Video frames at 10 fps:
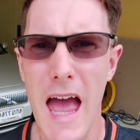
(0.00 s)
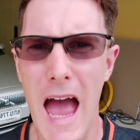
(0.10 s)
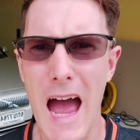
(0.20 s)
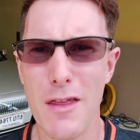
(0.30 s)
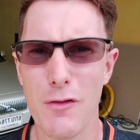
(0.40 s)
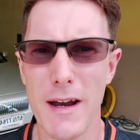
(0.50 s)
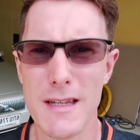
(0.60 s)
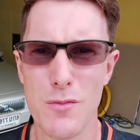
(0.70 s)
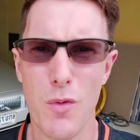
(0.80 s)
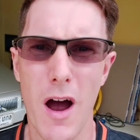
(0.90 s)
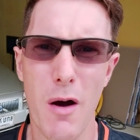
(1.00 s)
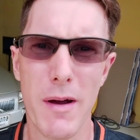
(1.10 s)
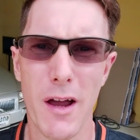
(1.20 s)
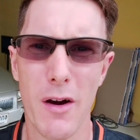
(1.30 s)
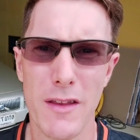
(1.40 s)
And the reason why we're
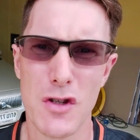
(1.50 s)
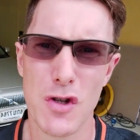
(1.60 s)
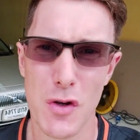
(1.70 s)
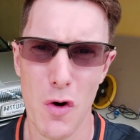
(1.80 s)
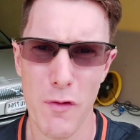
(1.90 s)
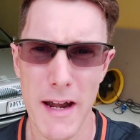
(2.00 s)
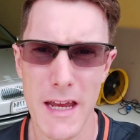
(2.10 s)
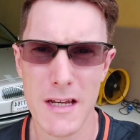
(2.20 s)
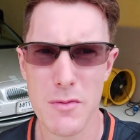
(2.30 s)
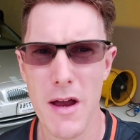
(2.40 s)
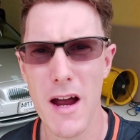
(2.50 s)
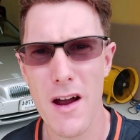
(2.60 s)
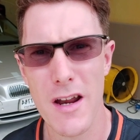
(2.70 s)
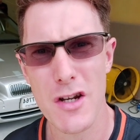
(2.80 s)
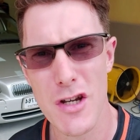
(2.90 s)
going the tune already, because we are
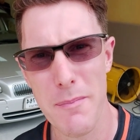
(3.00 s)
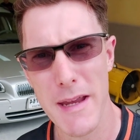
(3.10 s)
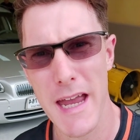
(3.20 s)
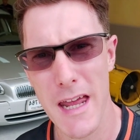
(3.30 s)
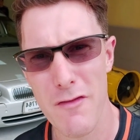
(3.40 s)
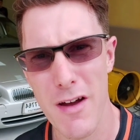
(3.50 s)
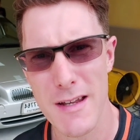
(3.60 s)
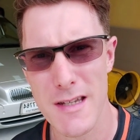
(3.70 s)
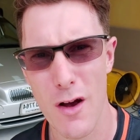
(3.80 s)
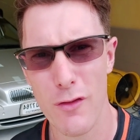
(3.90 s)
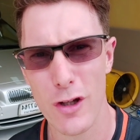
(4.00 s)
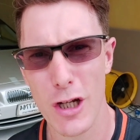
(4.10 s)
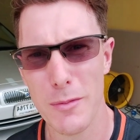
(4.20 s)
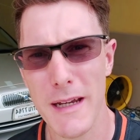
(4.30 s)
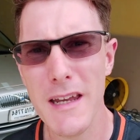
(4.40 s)
kind of jumping ahead of ourselves a
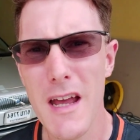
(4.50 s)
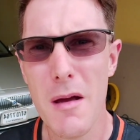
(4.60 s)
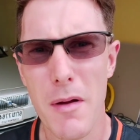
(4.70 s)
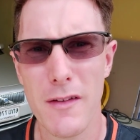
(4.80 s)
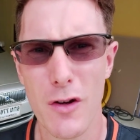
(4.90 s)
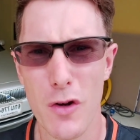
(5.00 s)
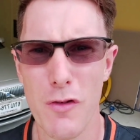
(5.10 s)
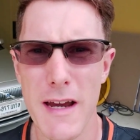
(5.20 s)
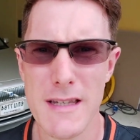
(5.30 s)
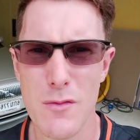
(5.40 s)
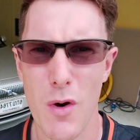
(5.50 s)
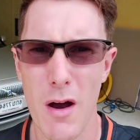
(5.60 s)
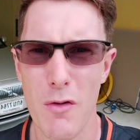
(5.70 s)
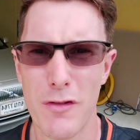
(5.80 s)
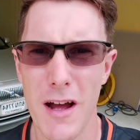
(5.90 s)
little bit. There's a good reason why
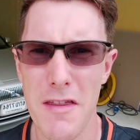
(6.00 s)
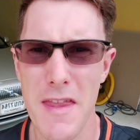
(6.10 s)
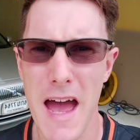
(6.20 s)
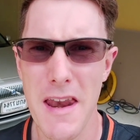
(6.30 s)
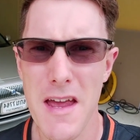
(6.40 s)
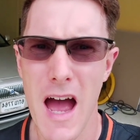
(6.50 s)
we've done that.